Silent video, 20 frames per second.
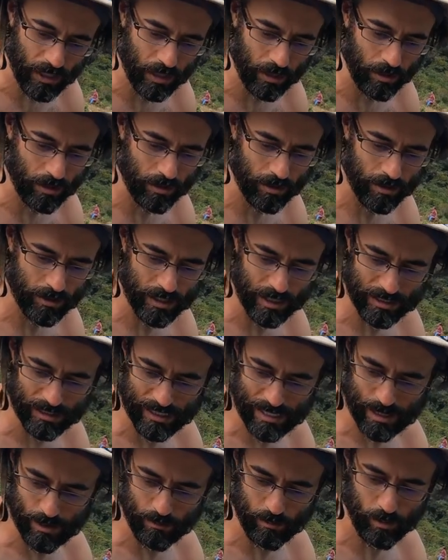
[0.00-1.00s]
here that's
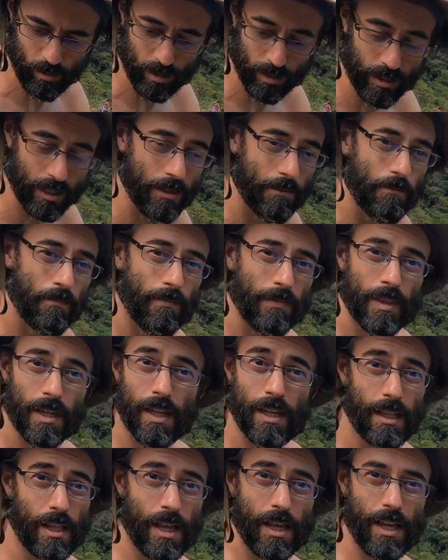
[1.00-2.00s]
now boiling.
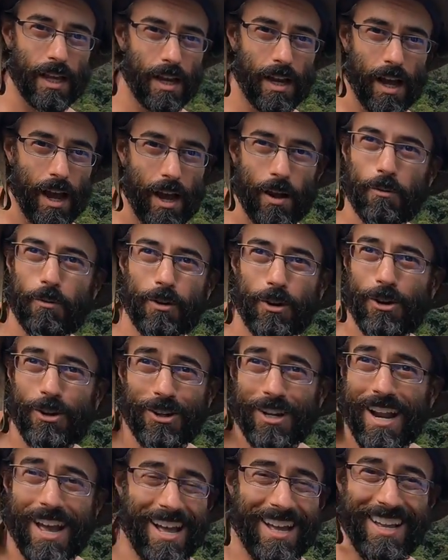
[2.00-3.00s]
Like, I
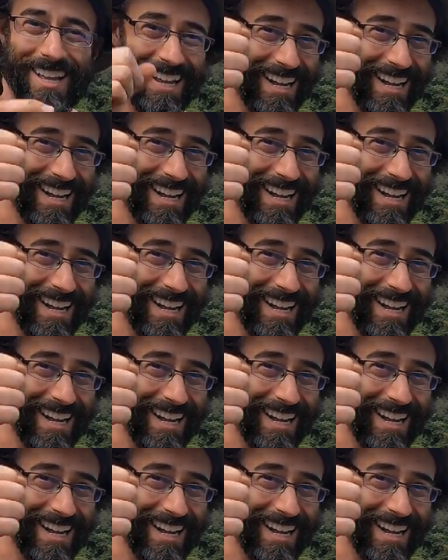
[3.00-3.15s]
couldn't